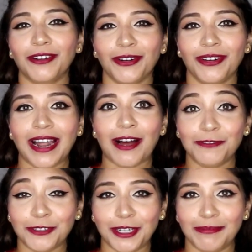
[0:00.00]
around
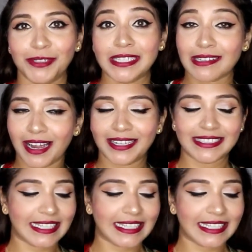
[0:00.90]
after him the entire